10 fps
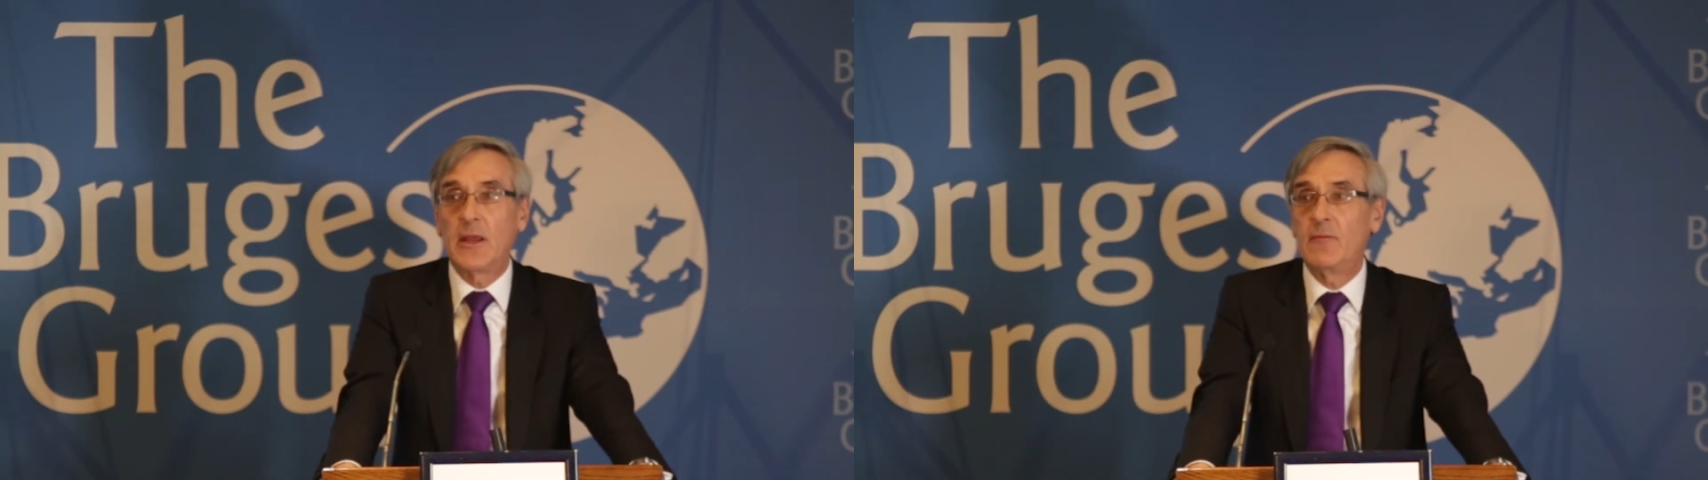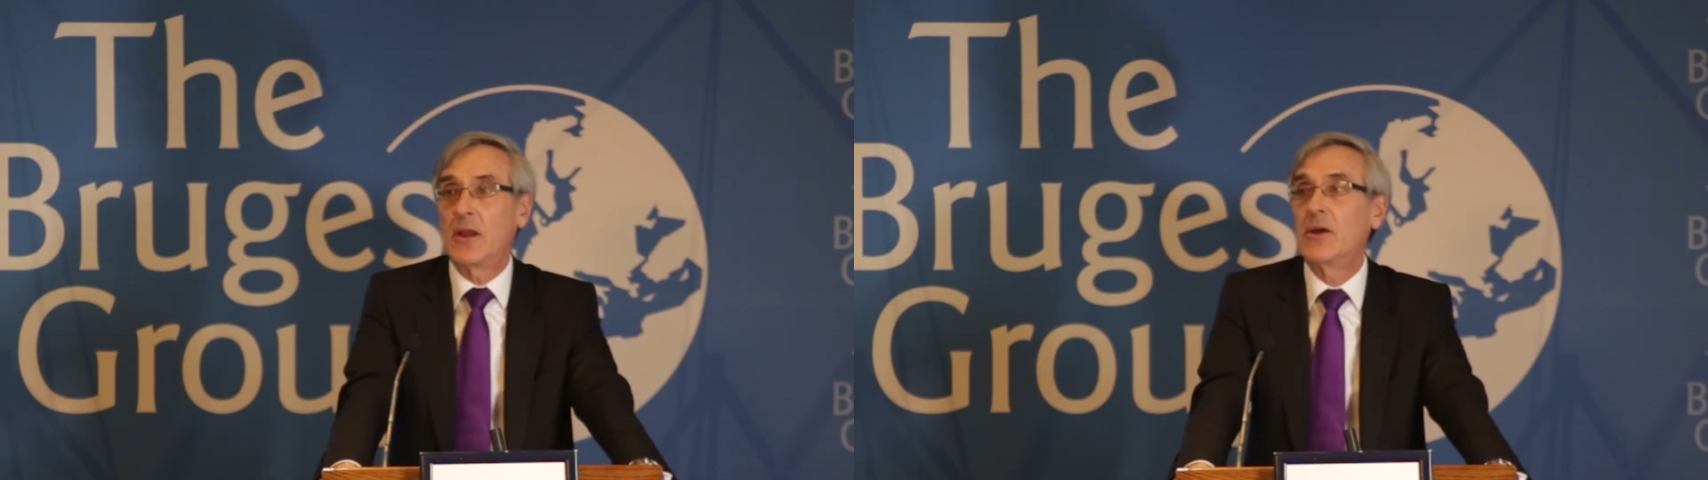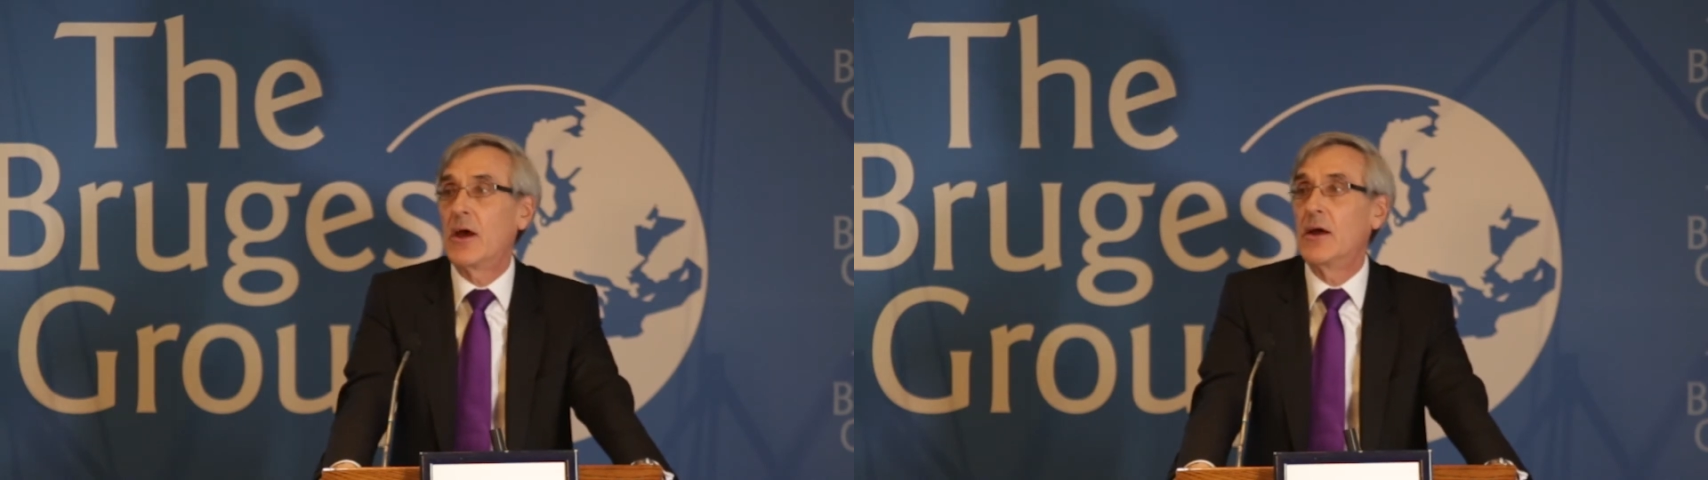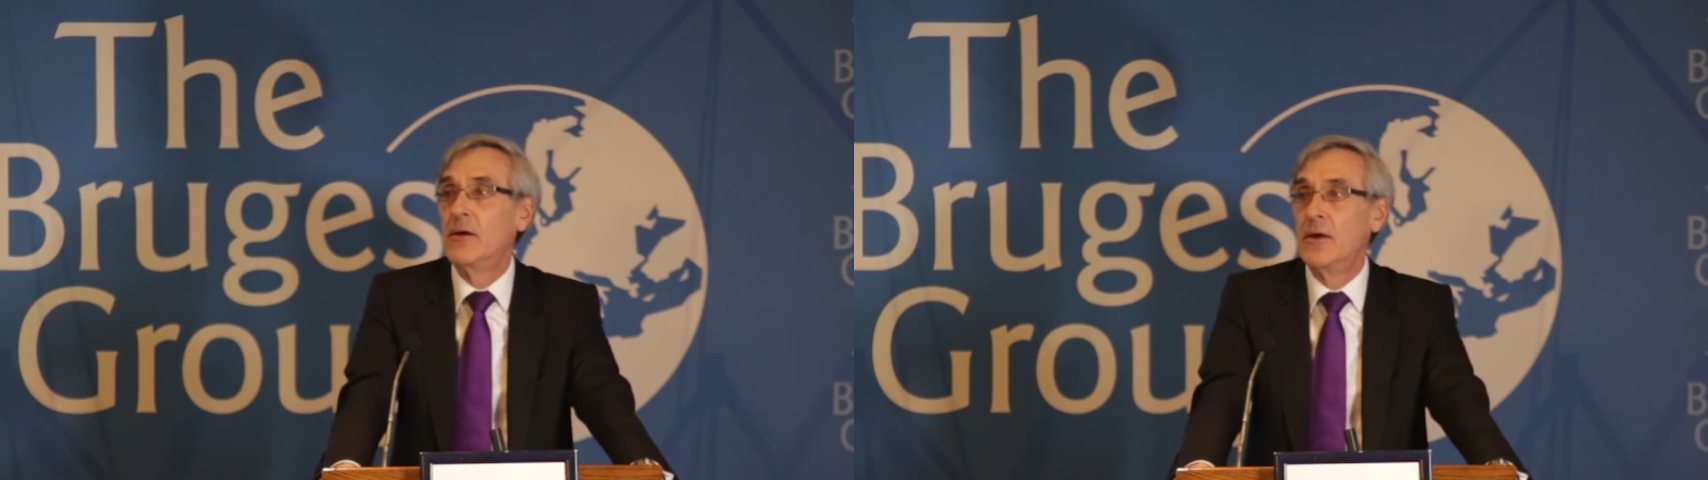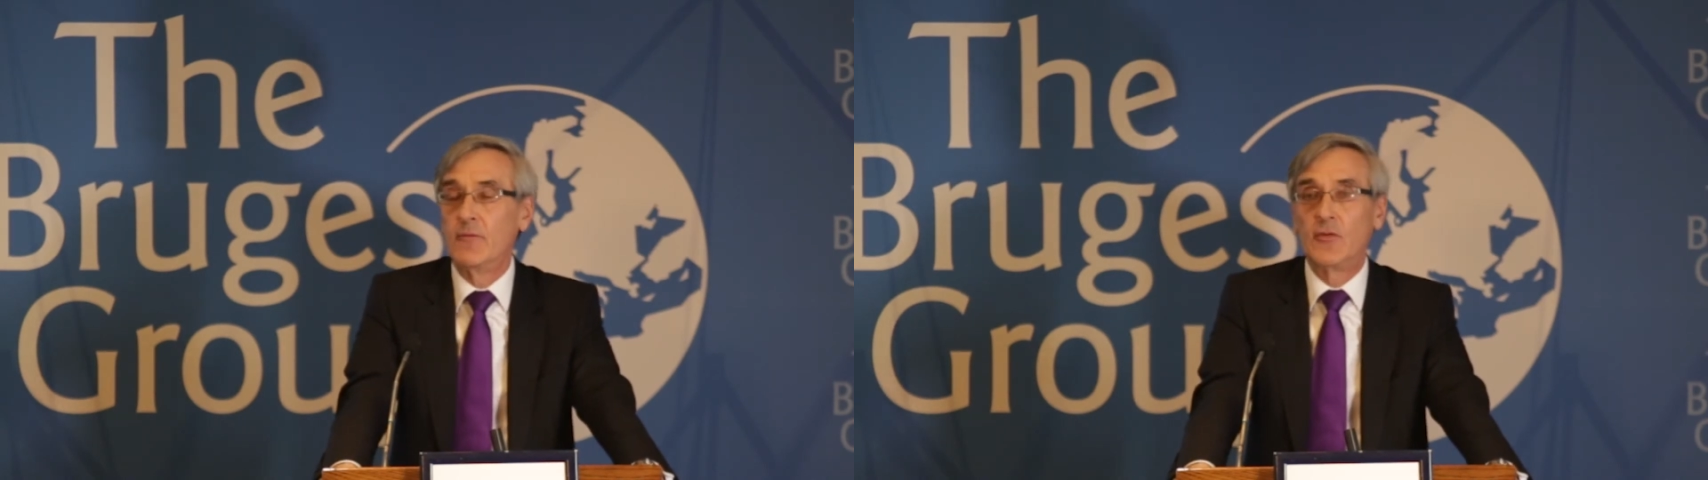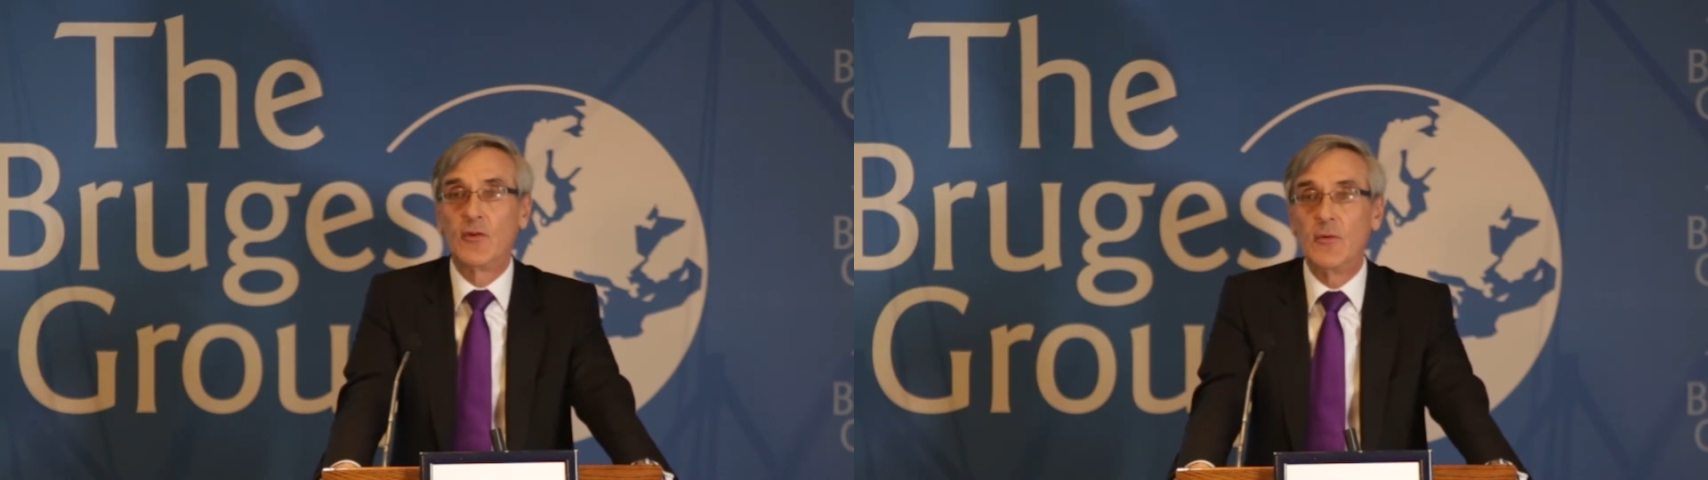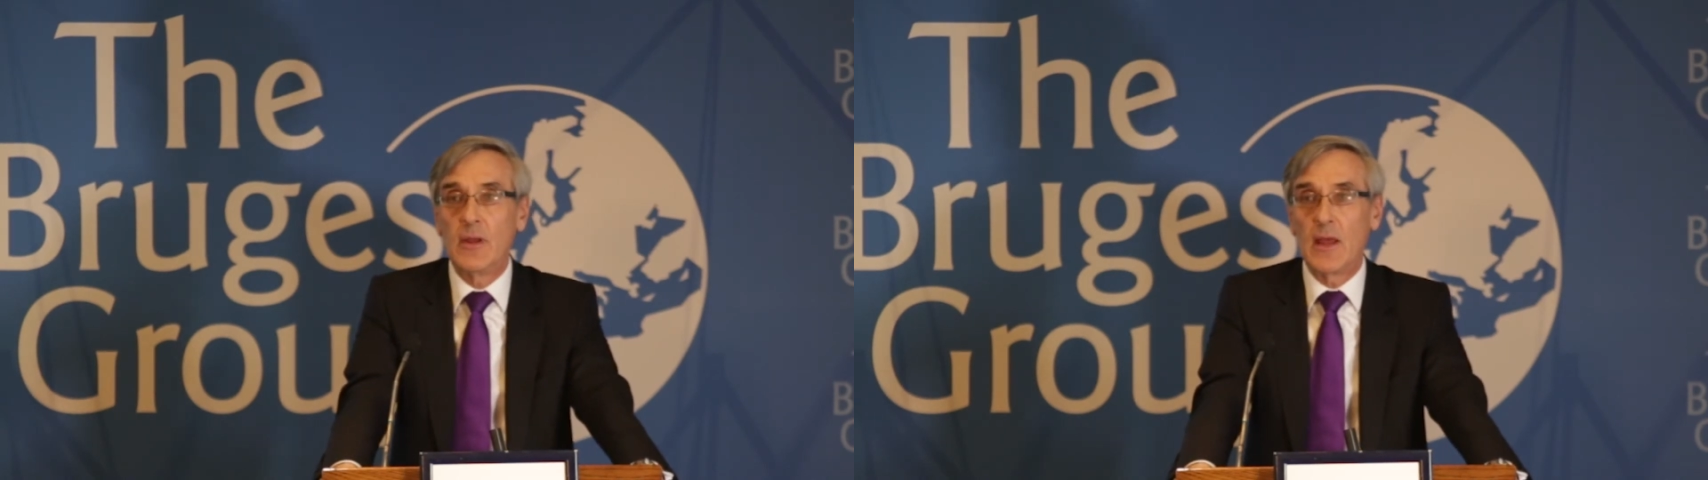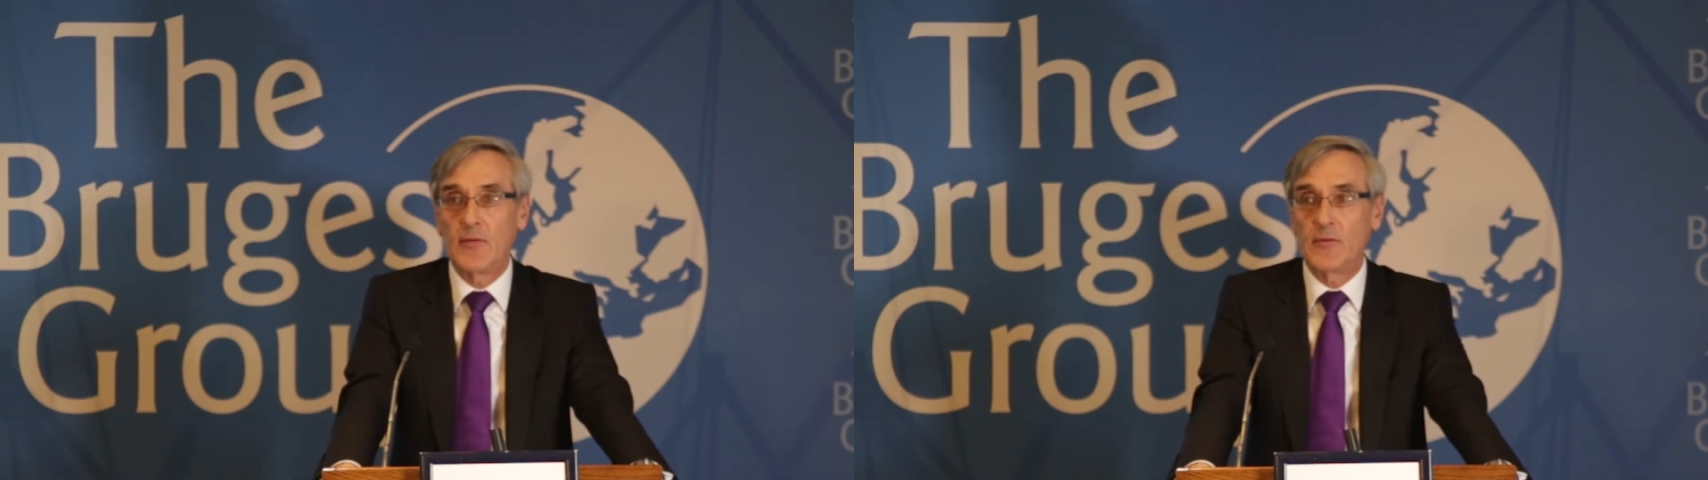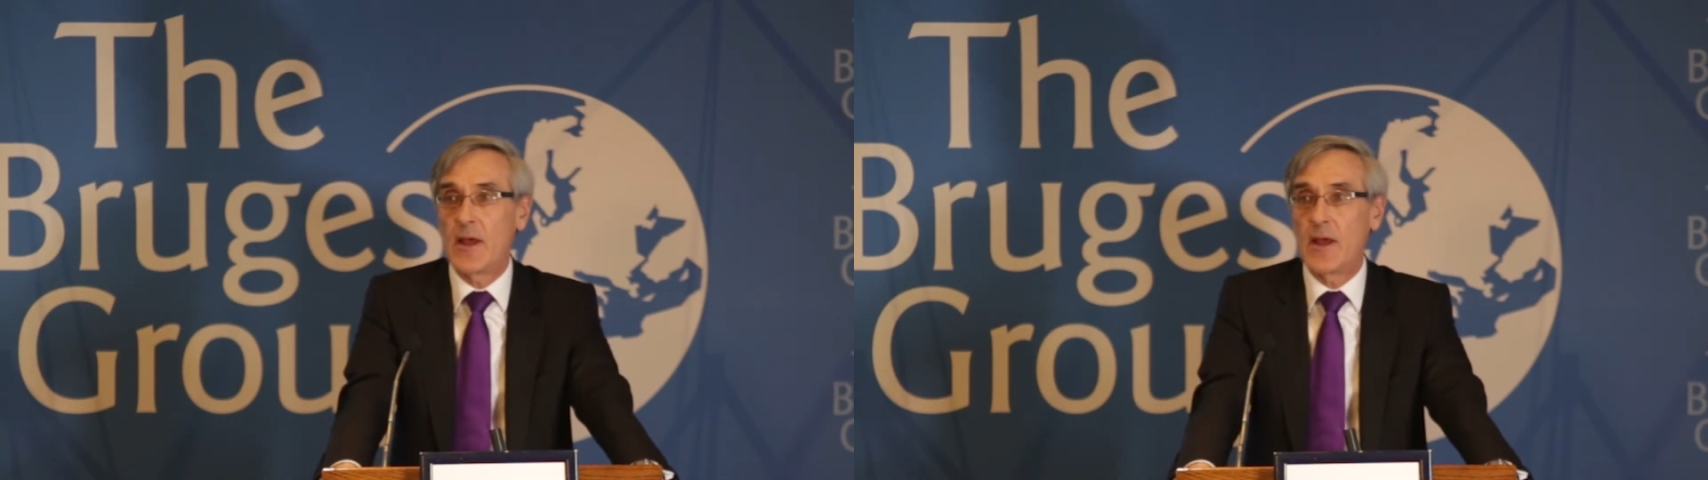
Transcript: giving her for 2 years,